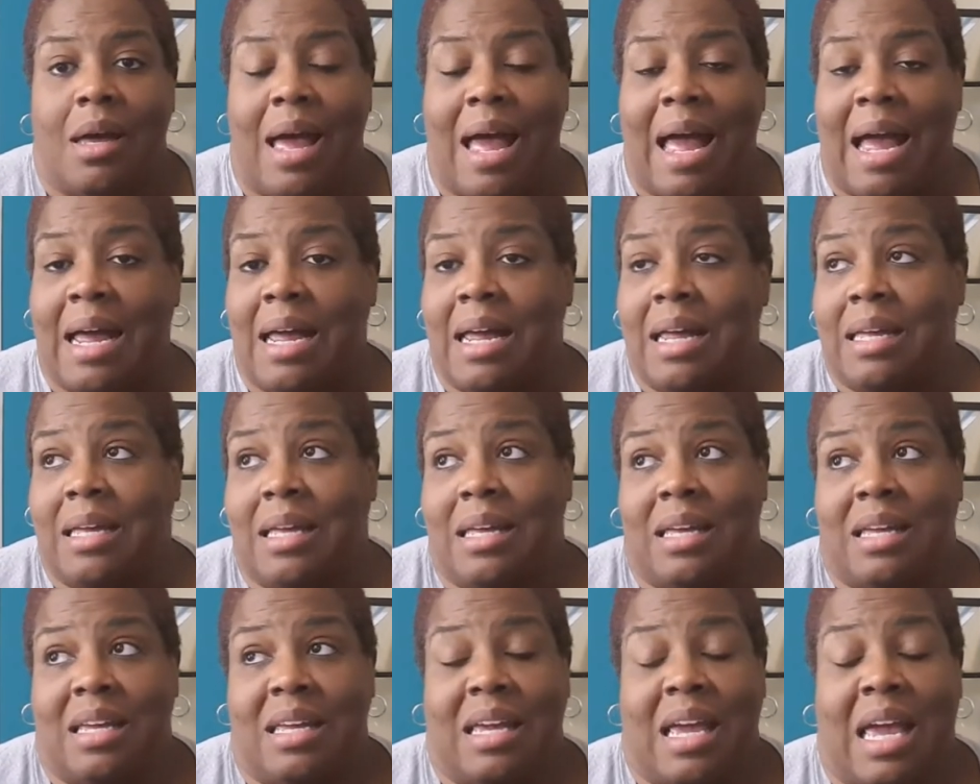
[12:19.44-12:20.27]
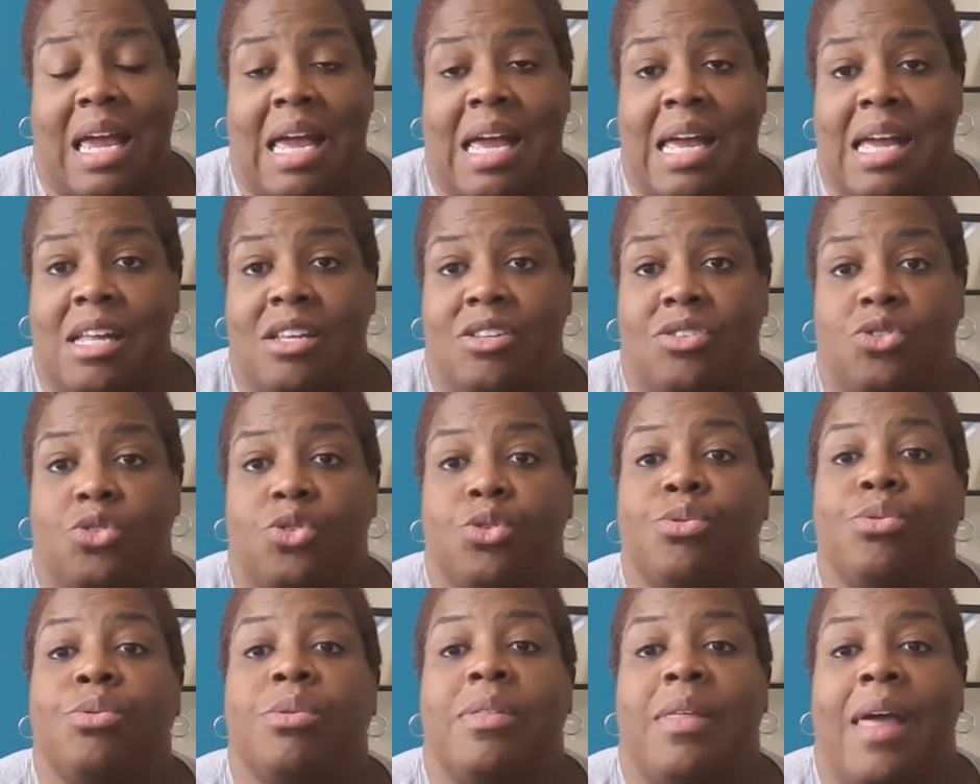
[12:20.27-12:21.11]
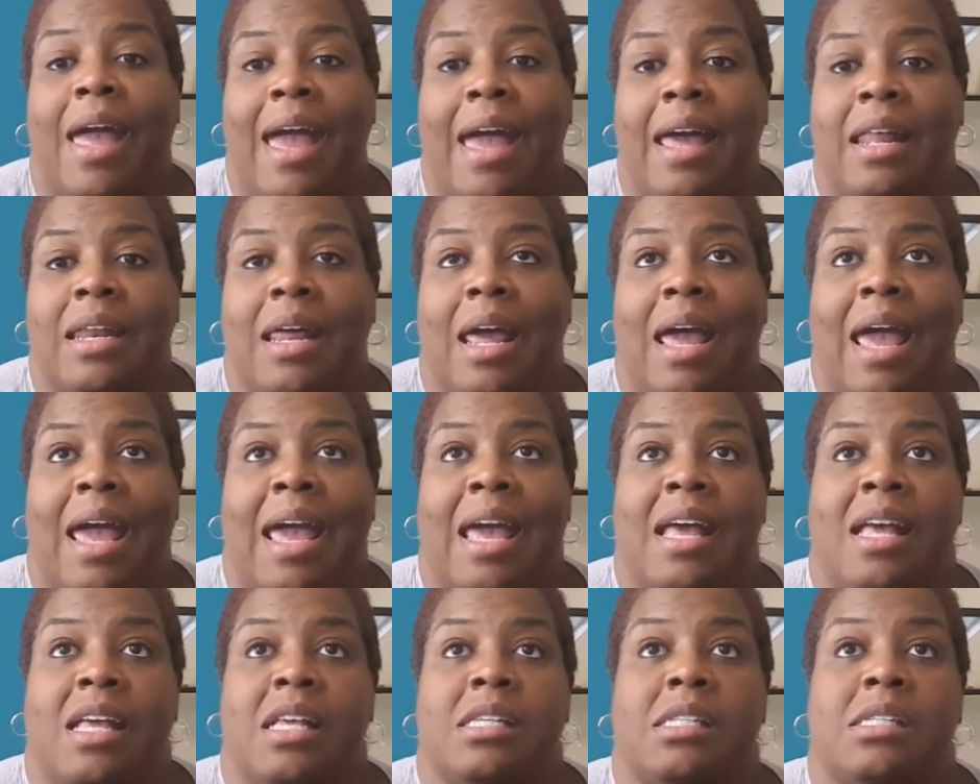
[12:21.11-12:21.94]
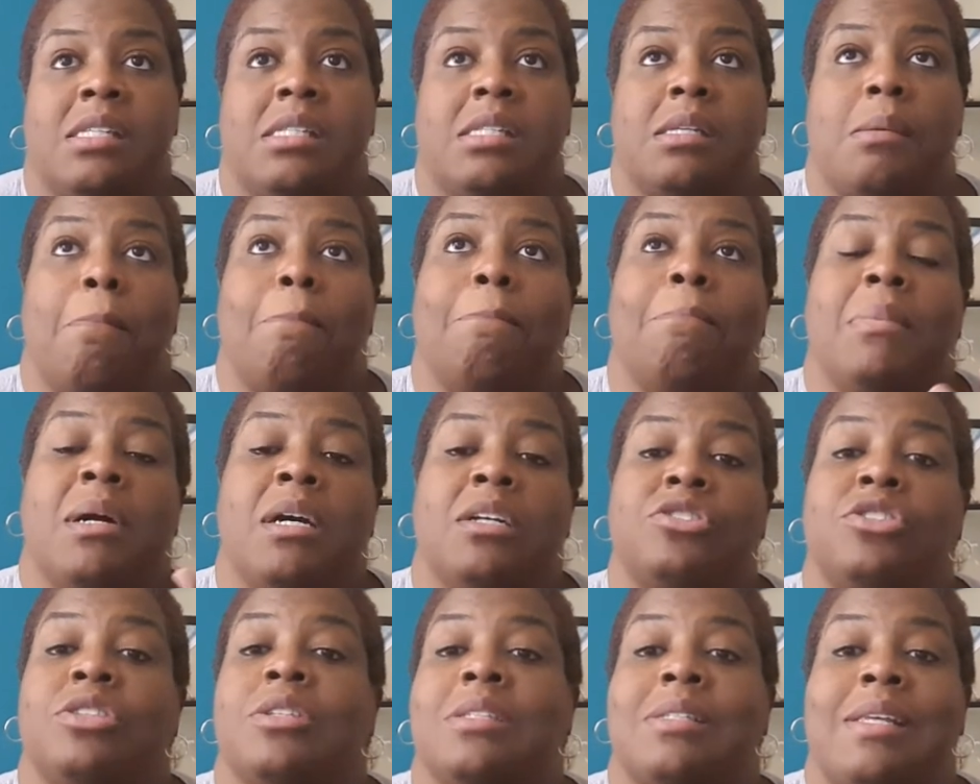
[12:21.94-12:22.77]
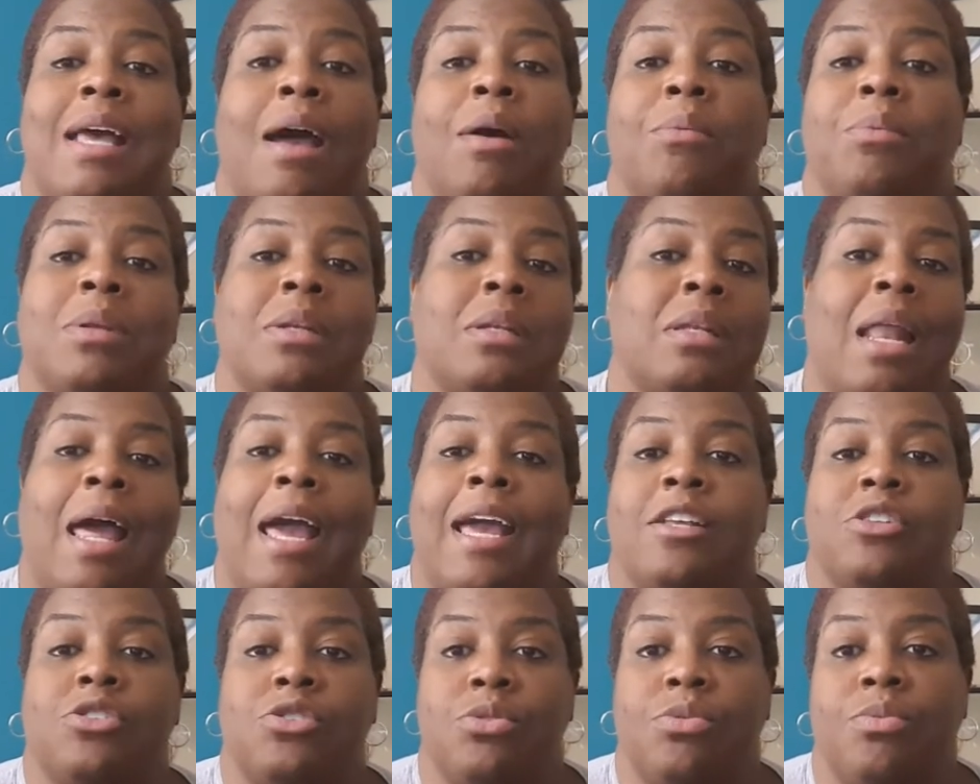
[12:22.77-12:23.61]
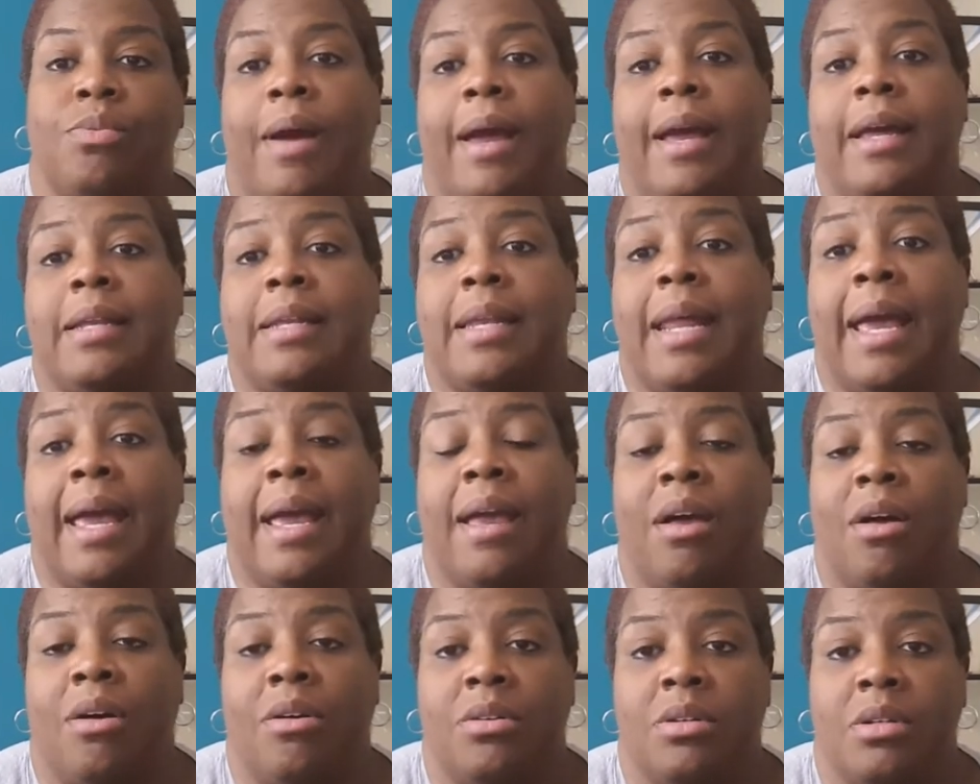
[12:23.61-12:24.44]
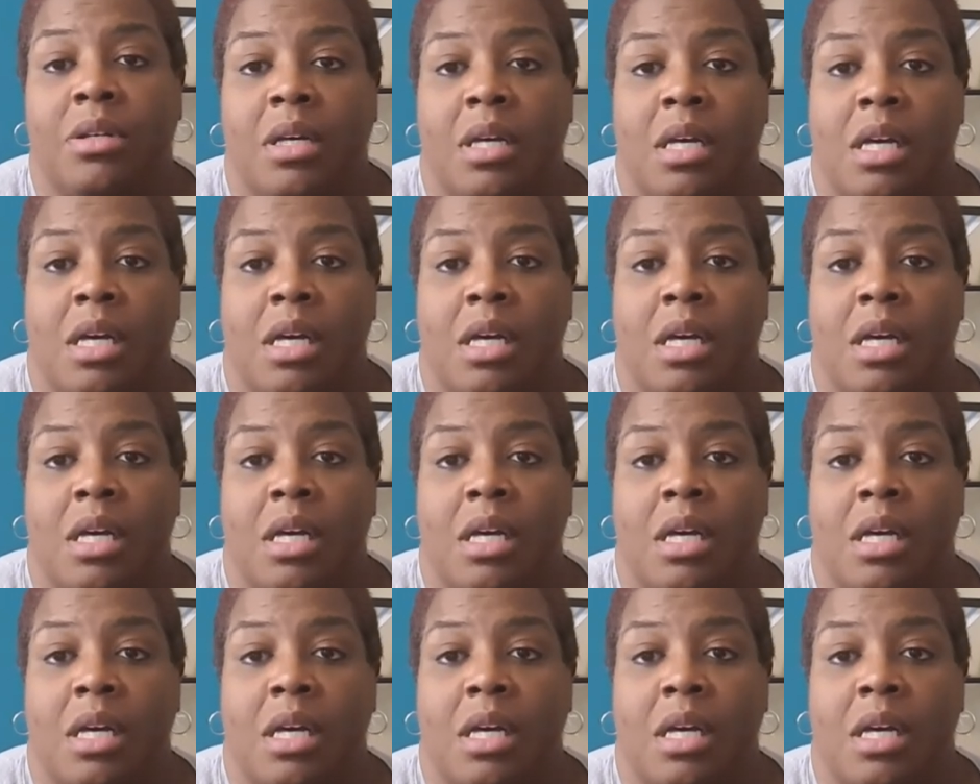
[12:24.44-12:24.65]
I can't do that as much as I would like to right now.